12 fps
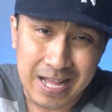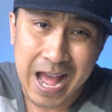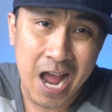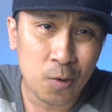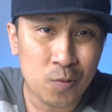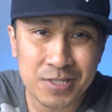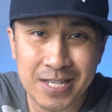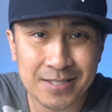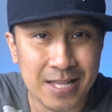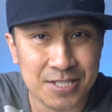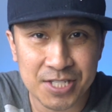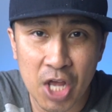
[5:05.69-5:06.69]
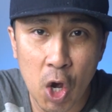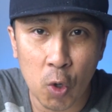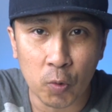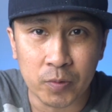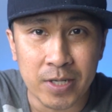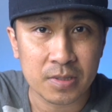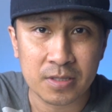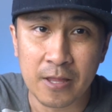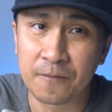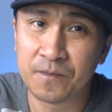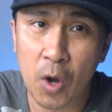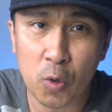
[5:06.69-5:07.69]
I was in the zone. The
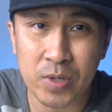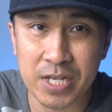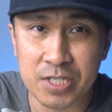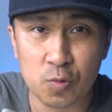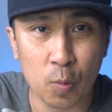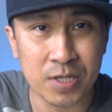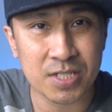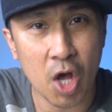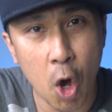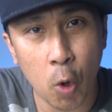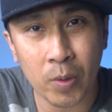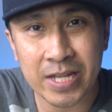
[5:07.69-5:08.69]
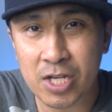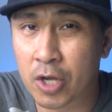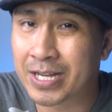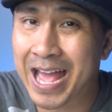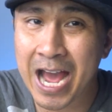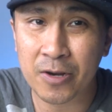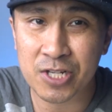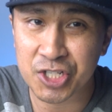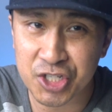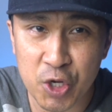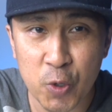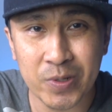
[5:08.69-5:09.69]
focus was only on how to
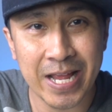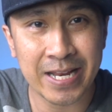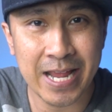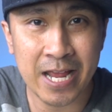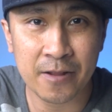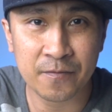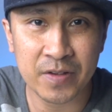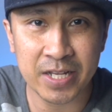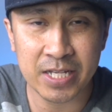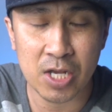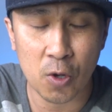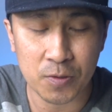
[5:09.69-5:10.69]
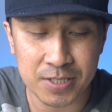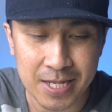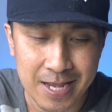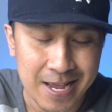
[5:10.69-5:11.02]
shoot and edit videos.